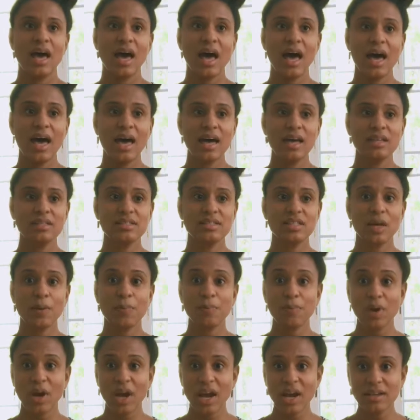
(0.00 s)
as a
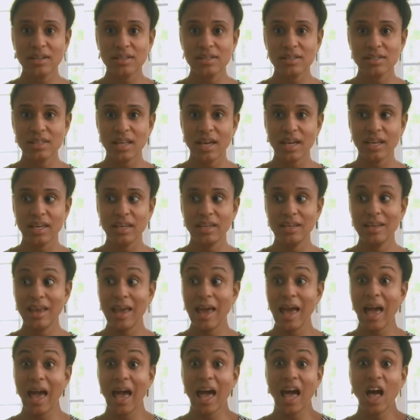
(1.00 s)
practice that can
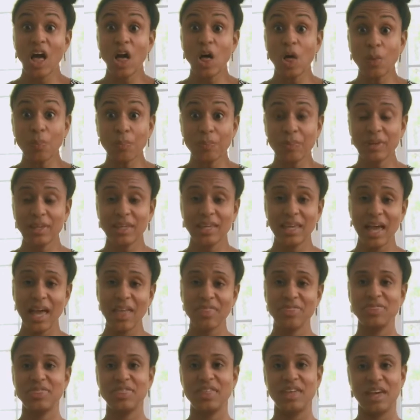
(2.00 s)
help get
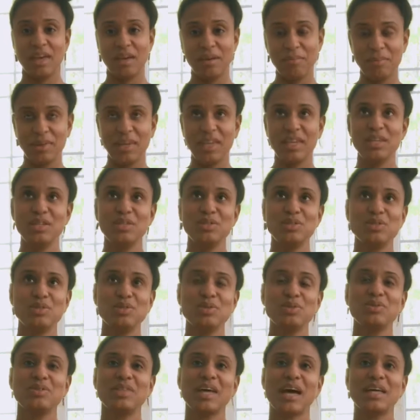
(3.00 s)
them
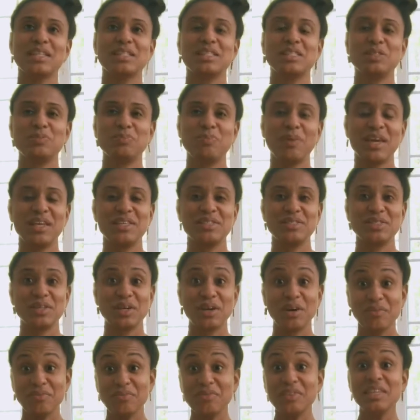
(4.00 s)
into that space
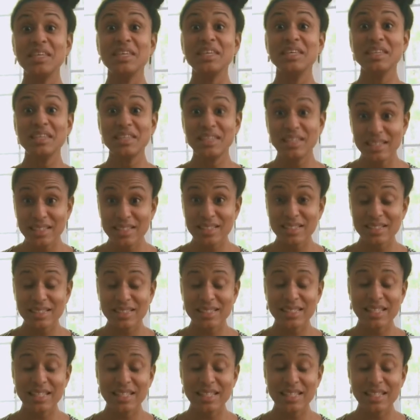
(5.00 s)
of ease.